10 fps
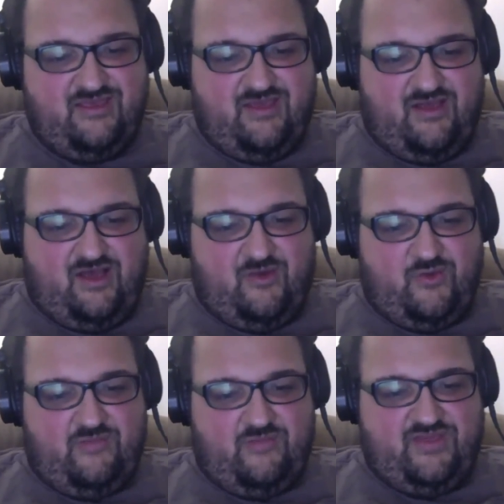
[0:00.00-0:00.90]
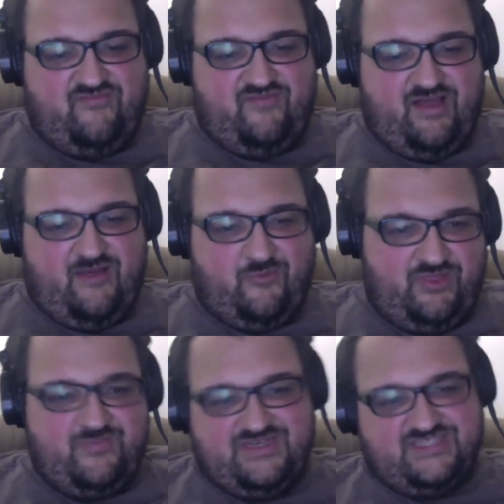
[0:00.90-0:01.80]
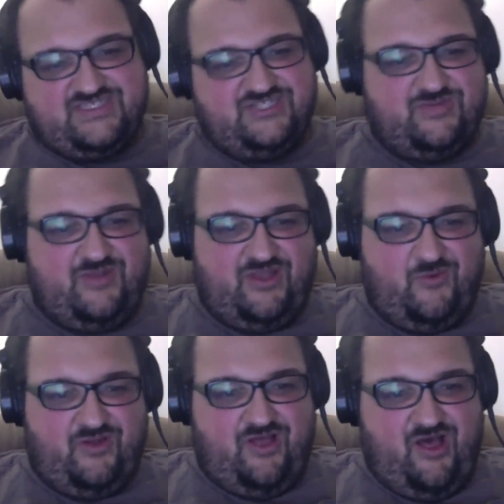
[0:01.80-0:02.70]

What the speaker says: a really big discussion about, like,